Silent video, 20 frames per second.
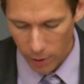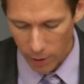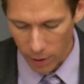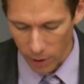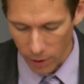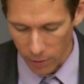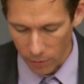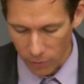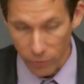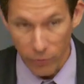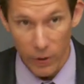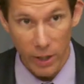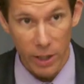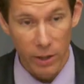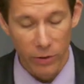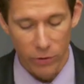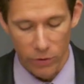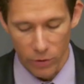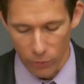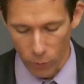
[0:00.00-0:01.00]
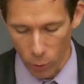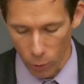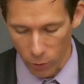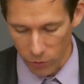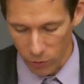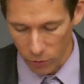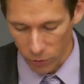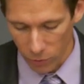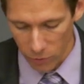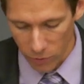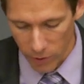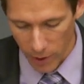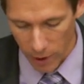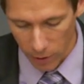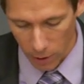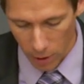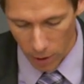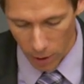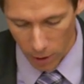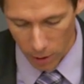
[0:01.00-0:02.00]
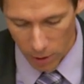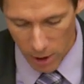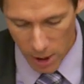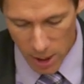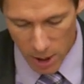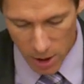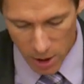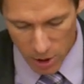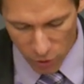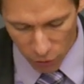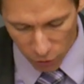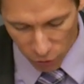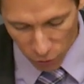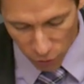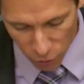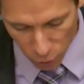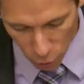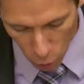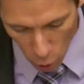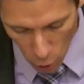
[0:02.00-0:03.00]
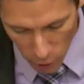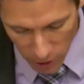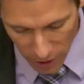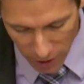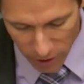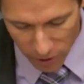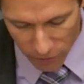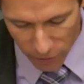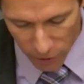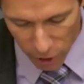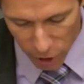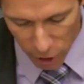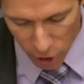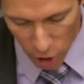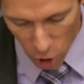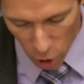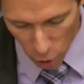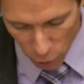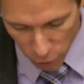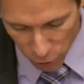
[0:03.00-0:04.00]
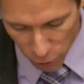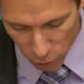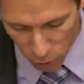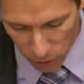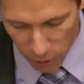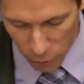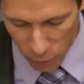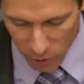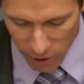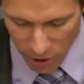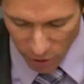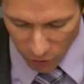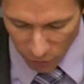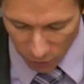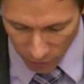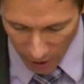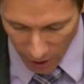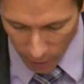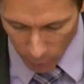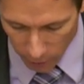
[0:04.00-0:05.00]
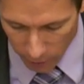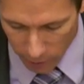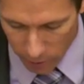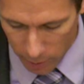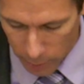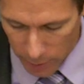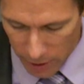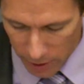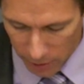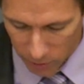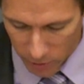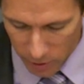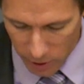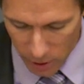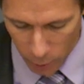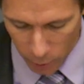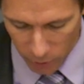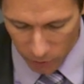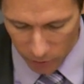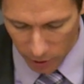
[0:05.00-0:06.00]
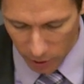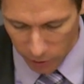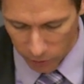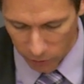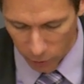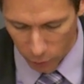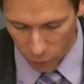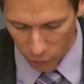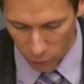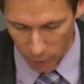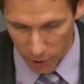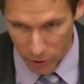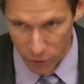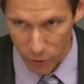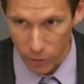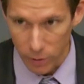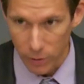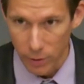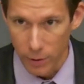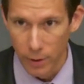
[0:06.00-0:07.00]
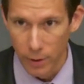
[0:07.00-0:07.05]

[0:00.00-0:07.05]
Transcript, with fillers: and fight against the forces that are destroying the very cultural and religious fabric that makes the USA so special.